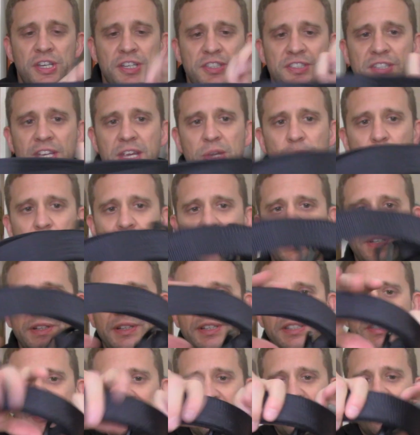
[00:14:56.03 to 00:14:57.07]
It's a
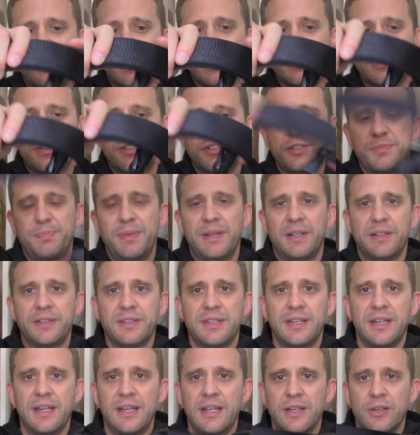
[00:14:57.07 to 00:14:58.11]
wilderness instructor's belt
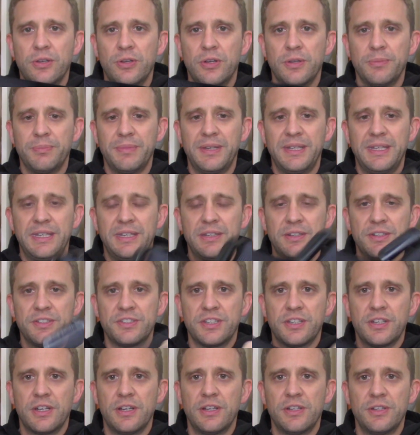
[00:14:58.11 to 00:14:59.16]
that I got many years
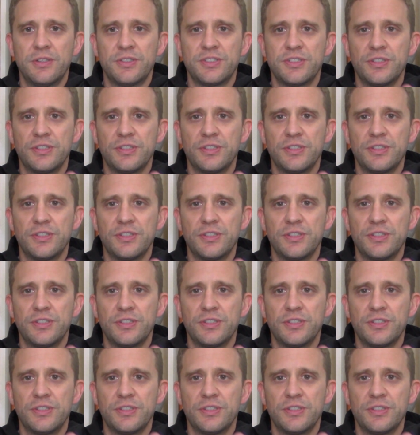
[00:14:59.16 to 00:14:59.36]
ago.